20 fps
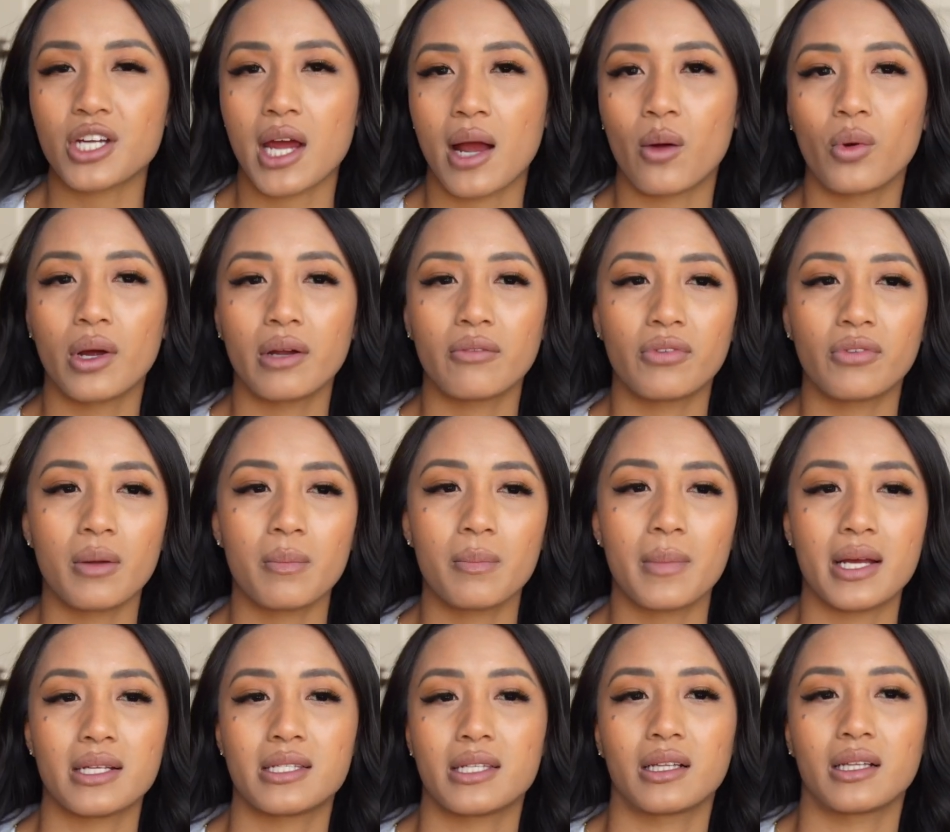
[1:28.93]
I went from
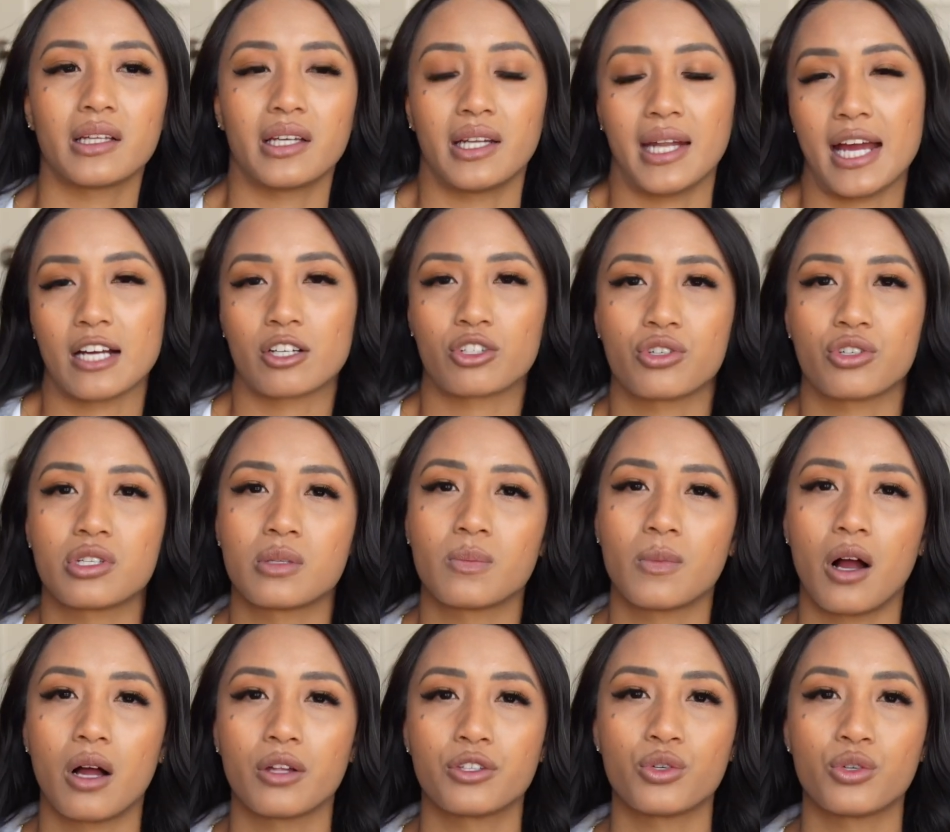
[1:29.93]
basically an extra
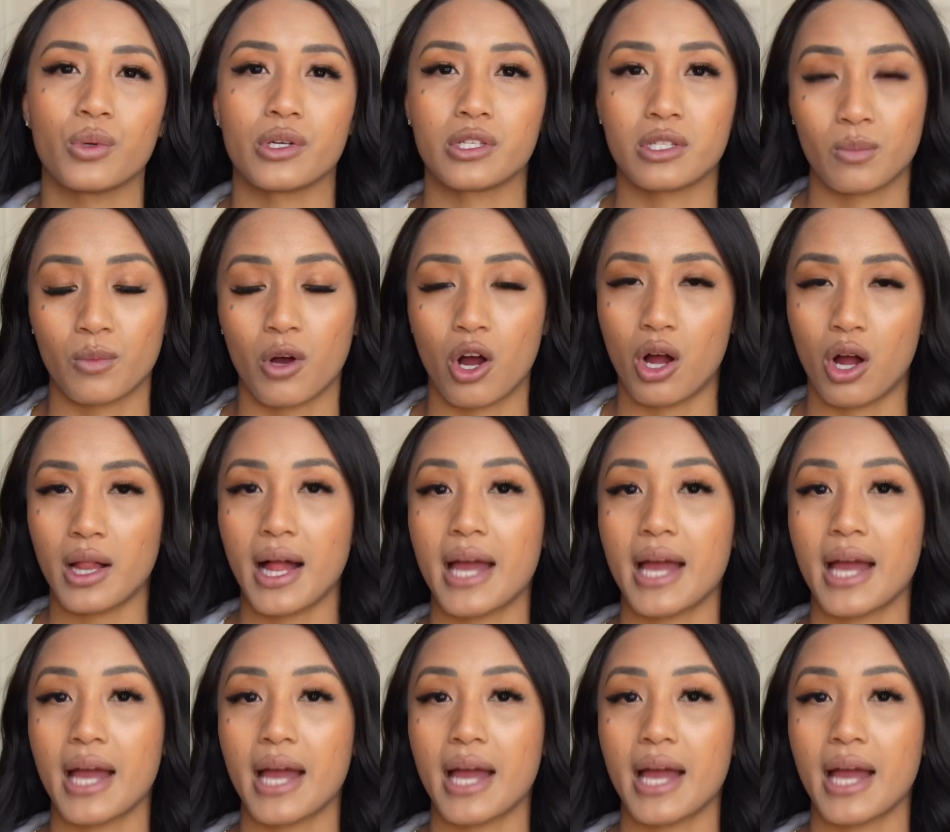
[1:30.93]
small to a small.